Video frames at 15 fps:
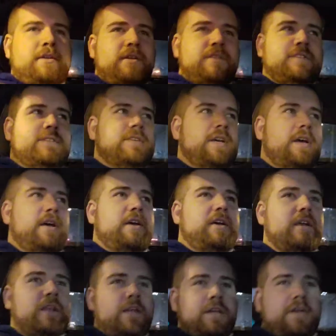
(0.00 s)
This
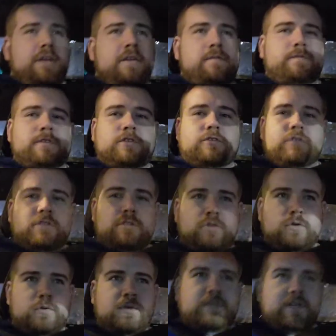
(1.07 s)
infantry
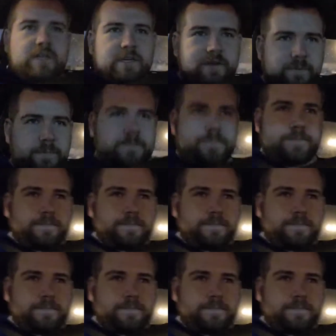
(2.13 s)
news here.